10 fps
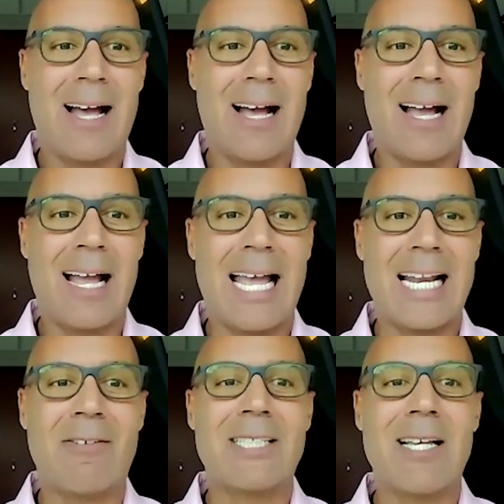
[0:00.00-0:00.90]
uh,
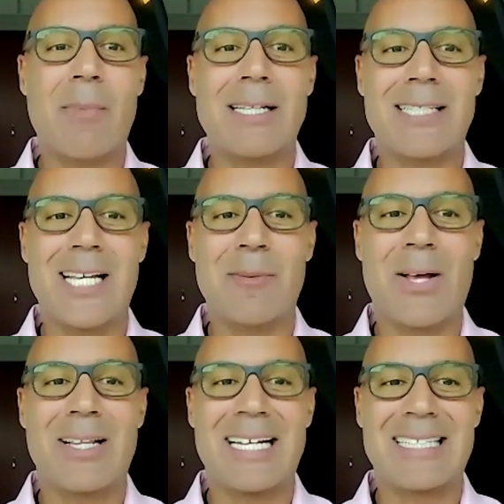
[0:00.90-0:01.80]
and every time I see him
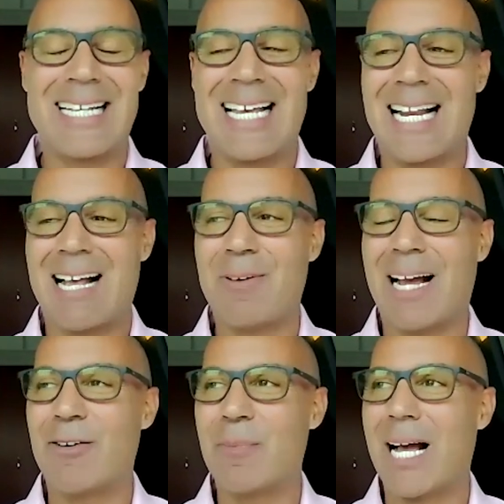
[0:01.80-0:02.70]
on LinkedIn,
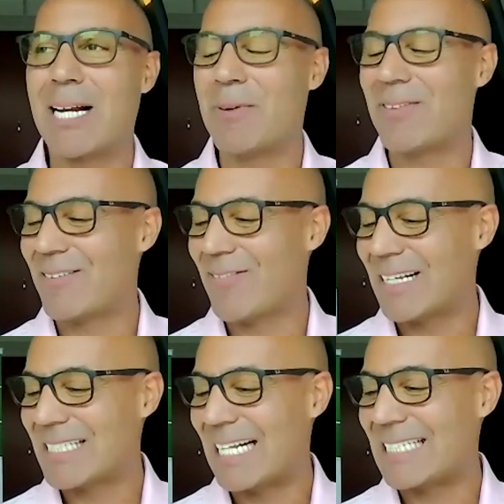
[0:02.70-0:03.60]
I, I, remind him of the
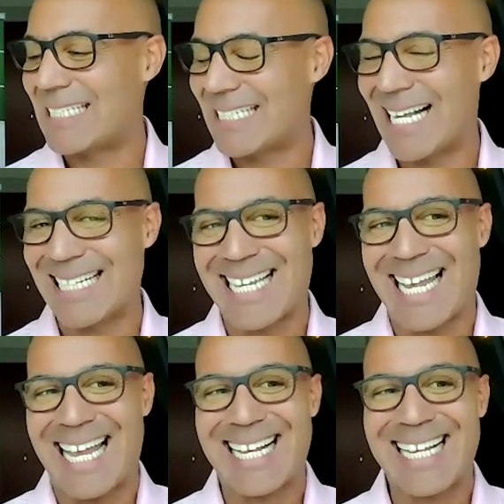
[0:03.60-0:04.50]
advice that I did not
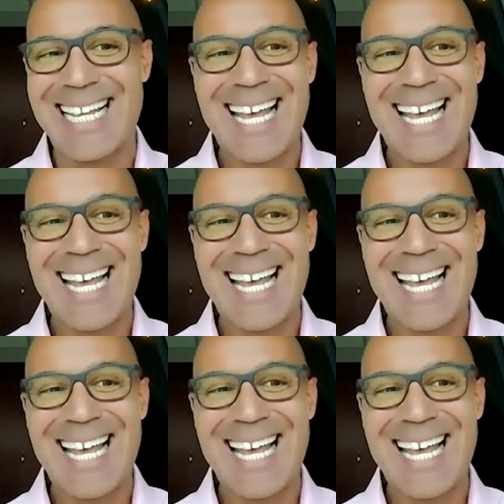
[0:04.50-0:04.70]
take.